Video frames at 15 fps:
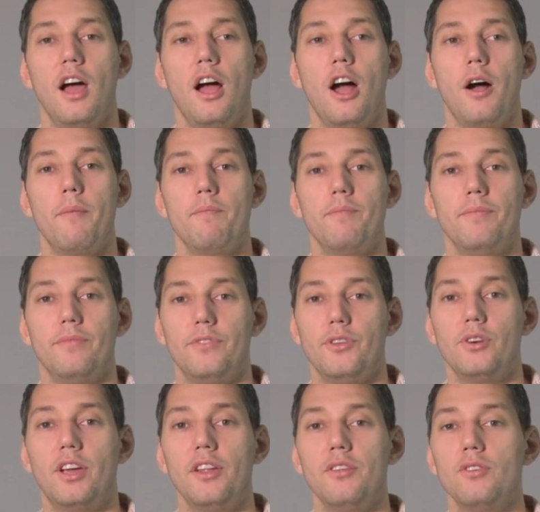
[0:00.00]

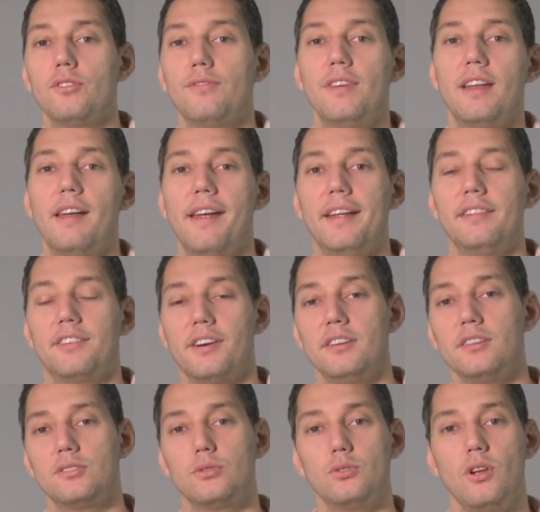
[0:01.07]
You can use V-Ray in
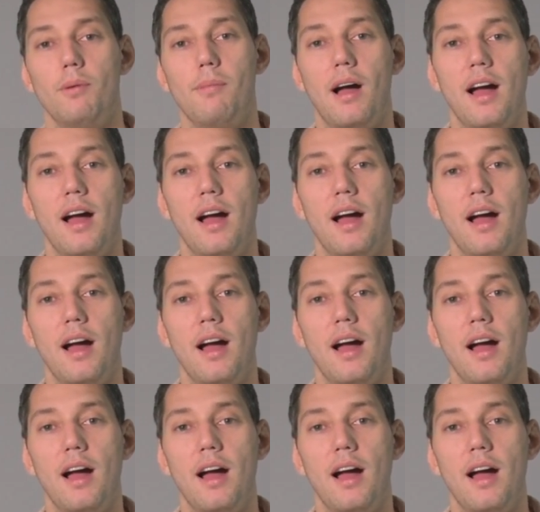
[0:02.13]
3D Studio